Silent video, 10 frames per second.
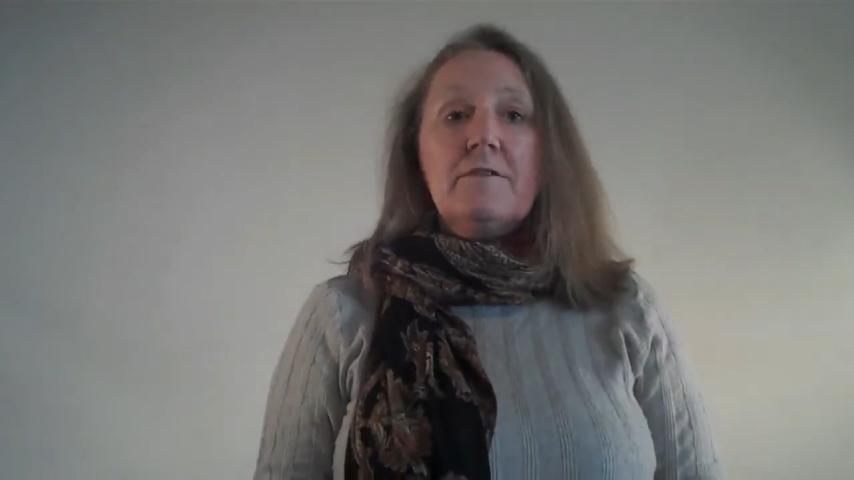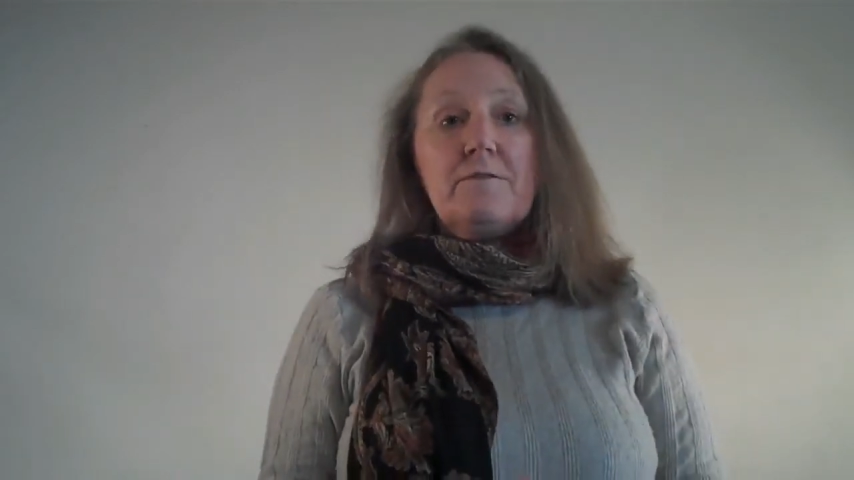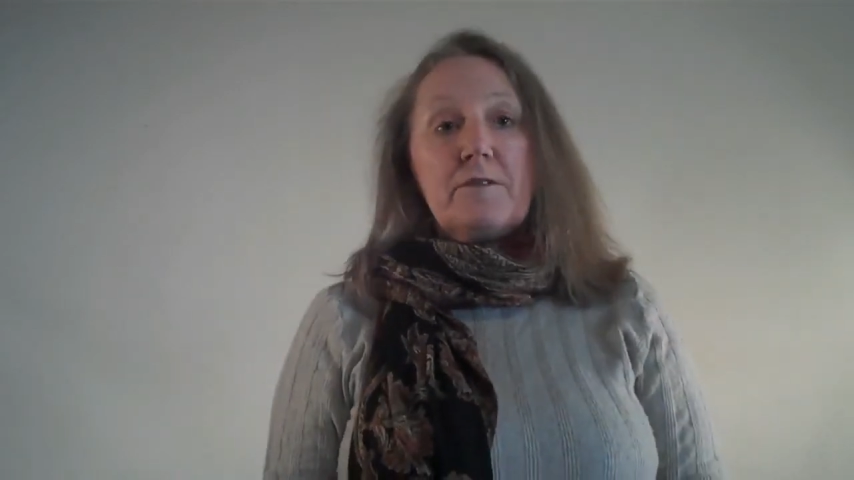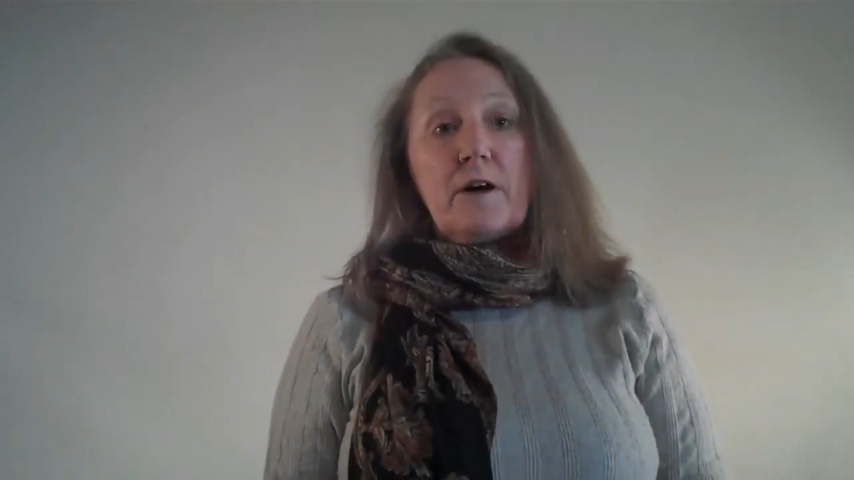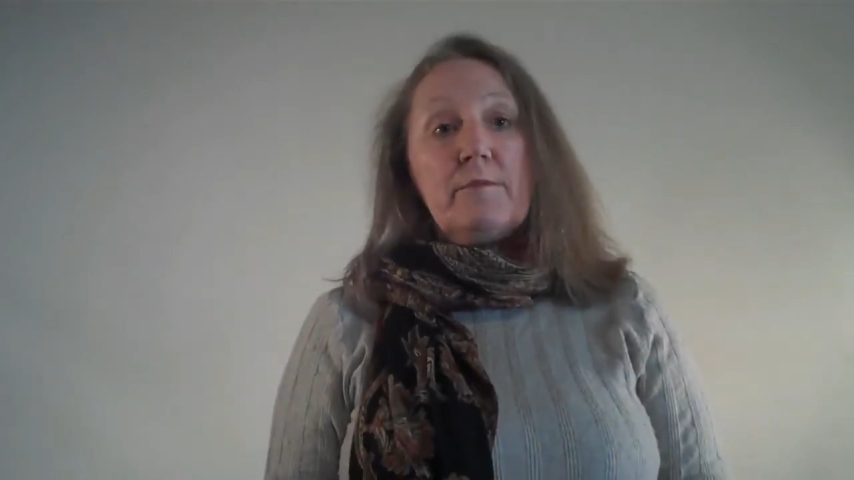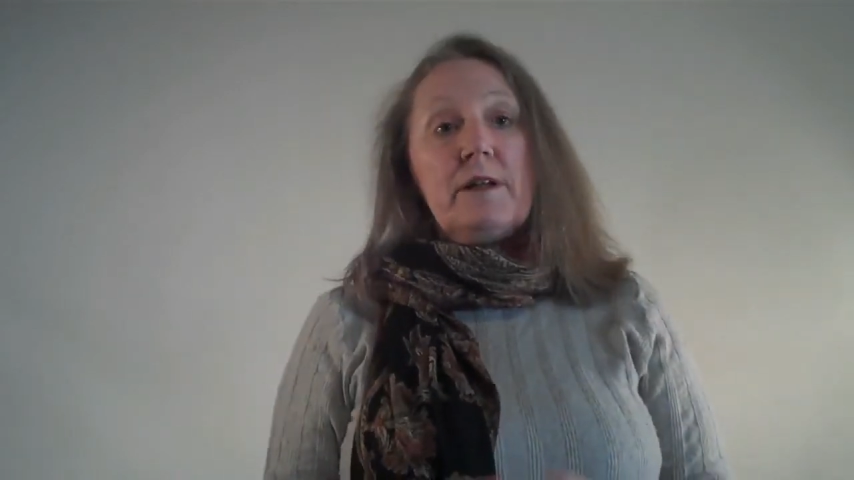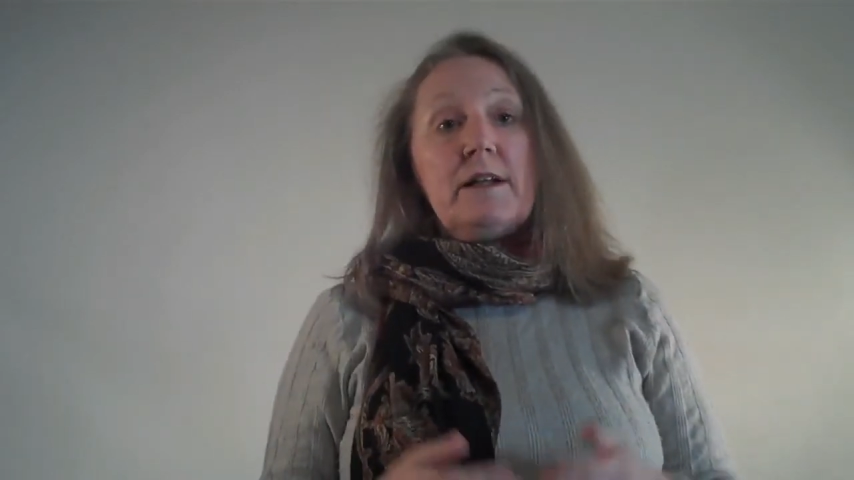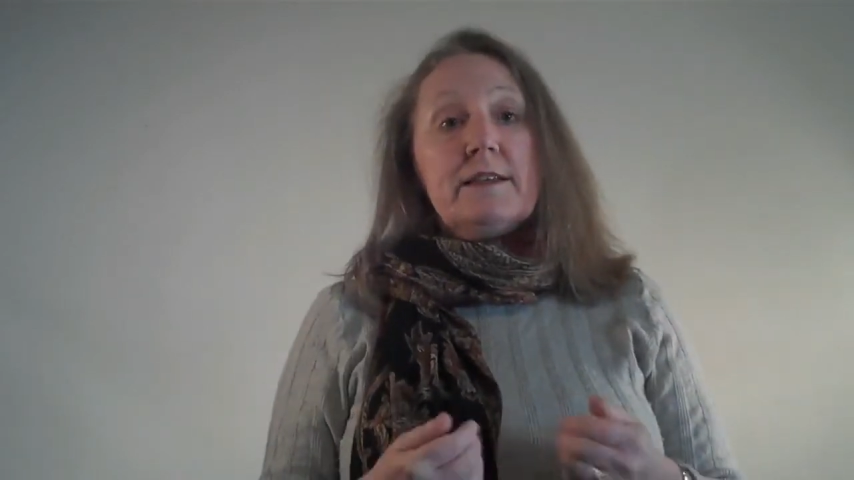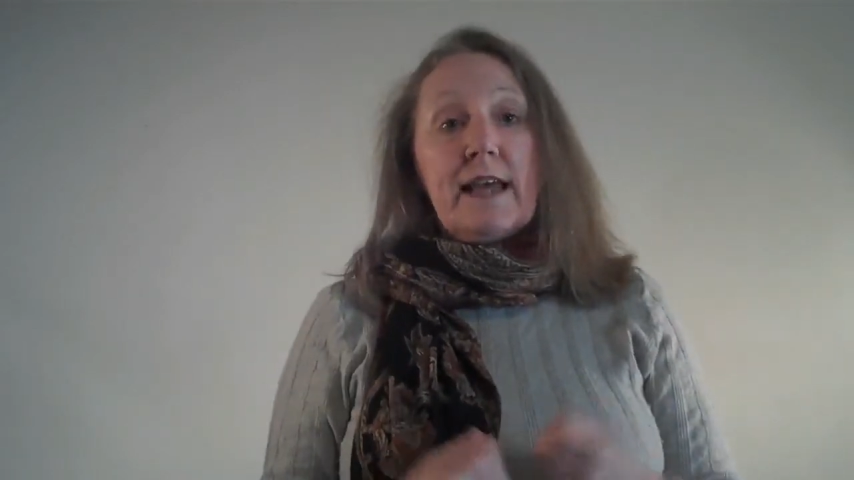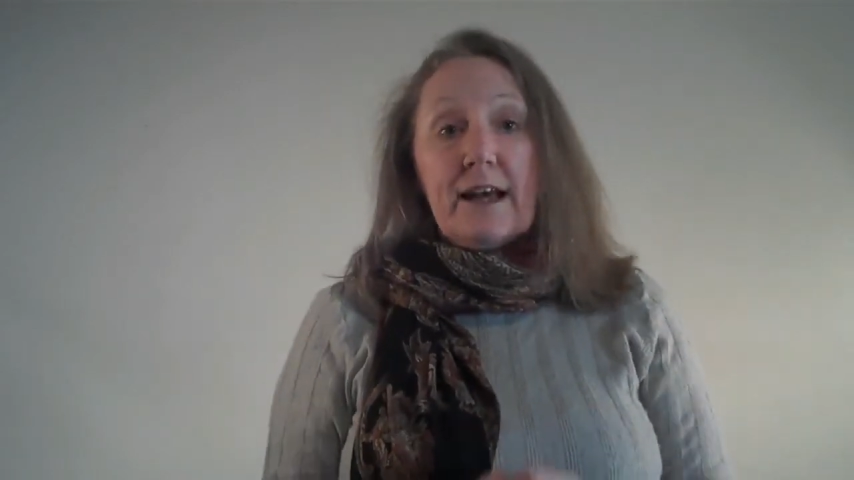from
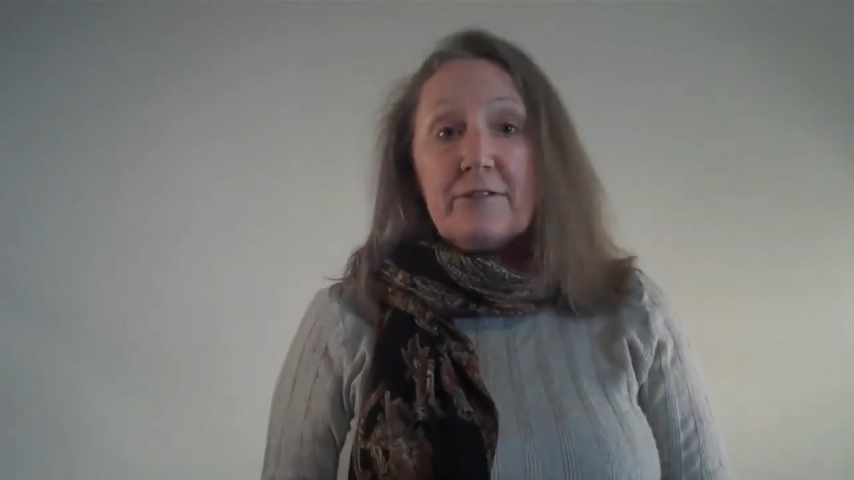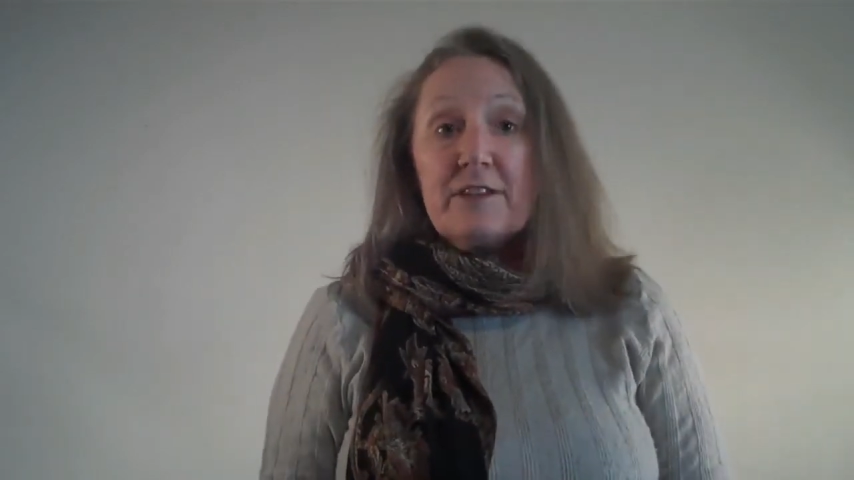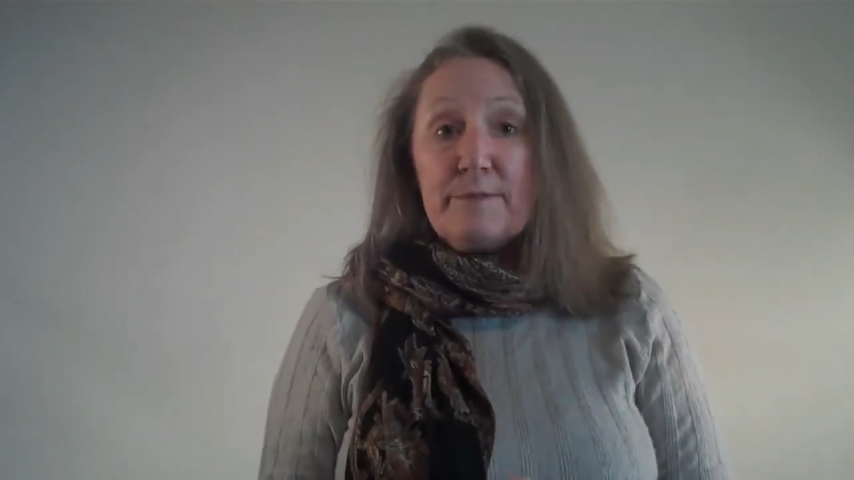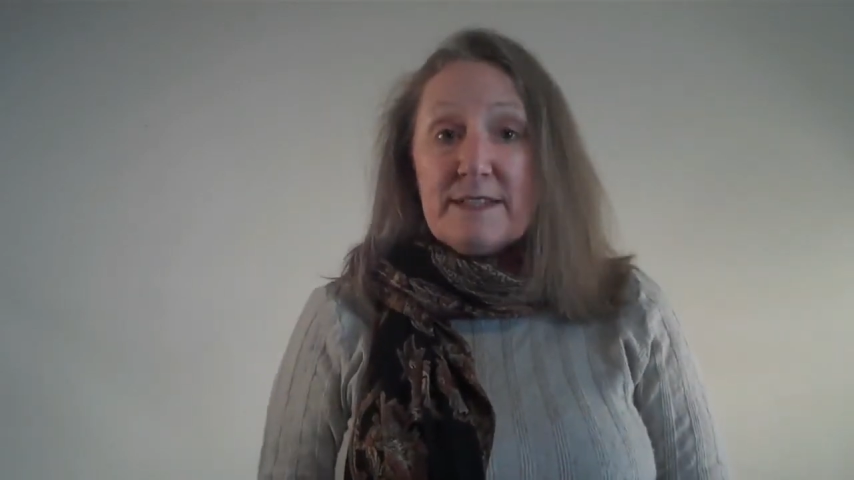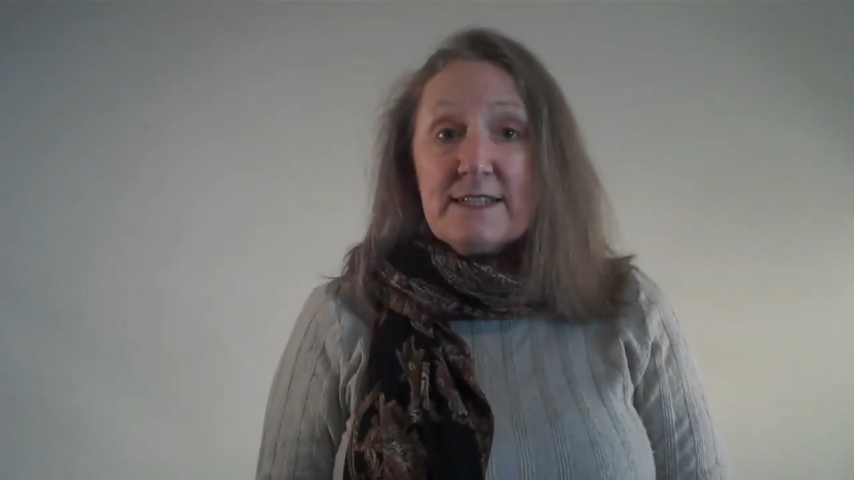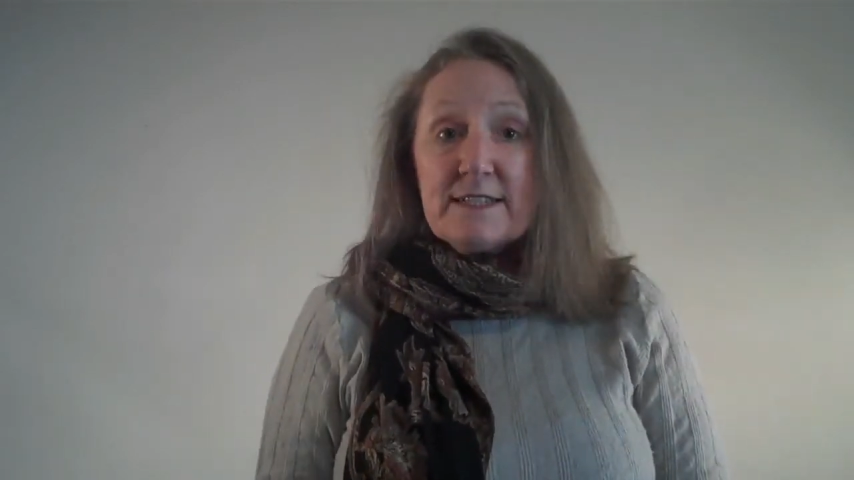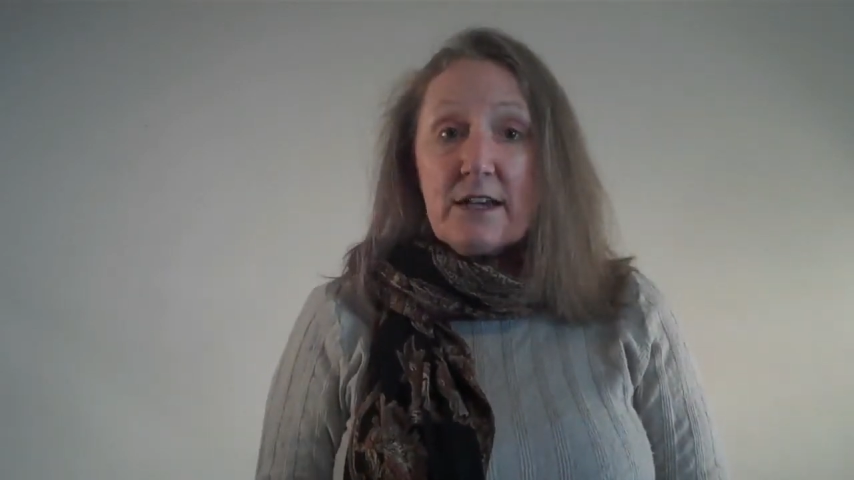The Healthy Business